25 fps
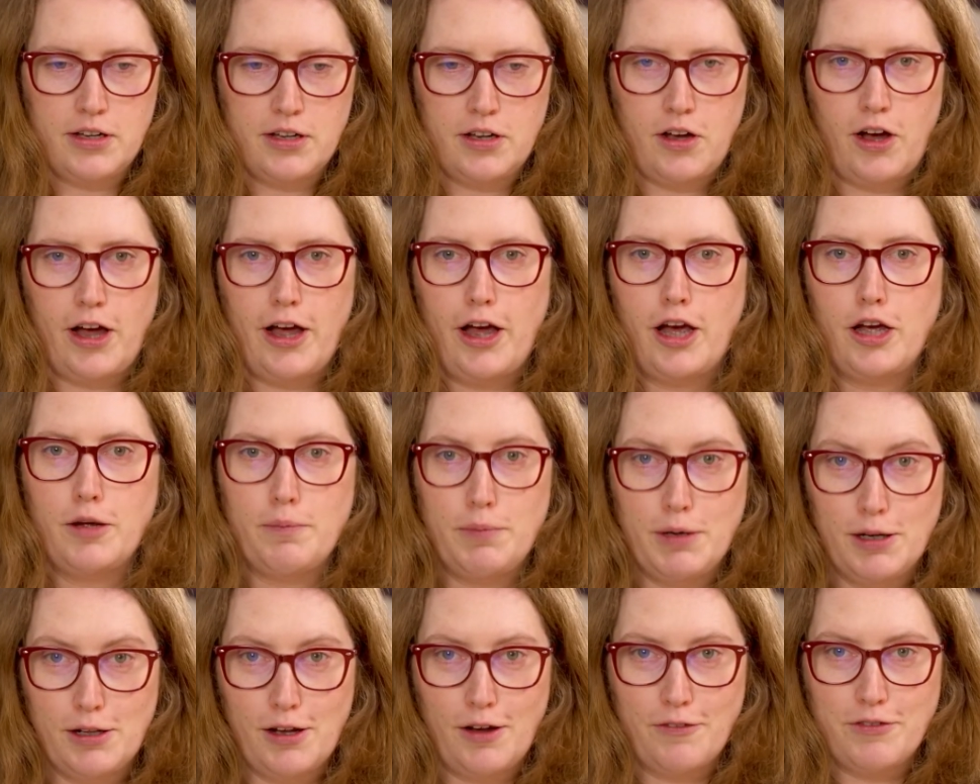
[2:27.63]
I hope
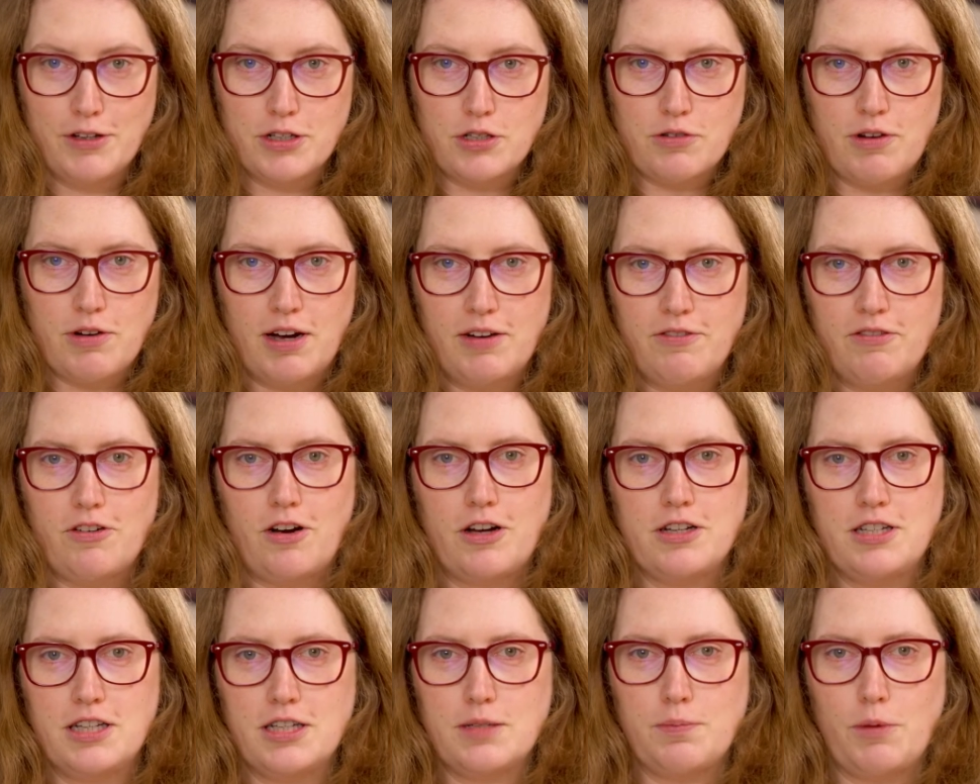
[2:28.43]
you love this grape
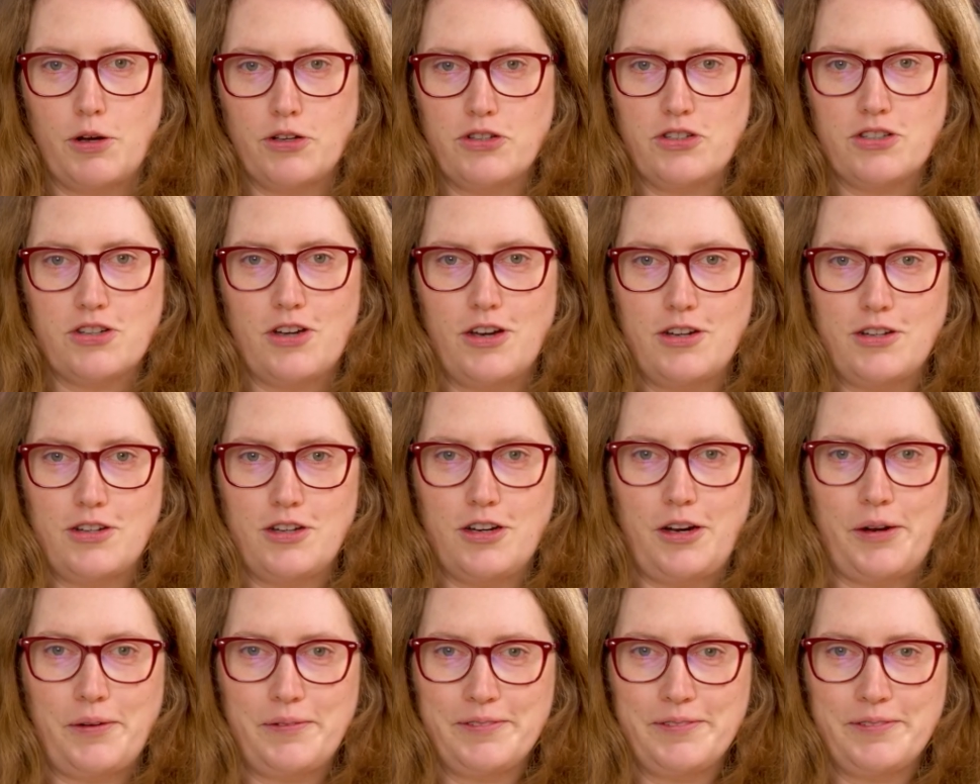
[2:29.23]
variety as much as I do.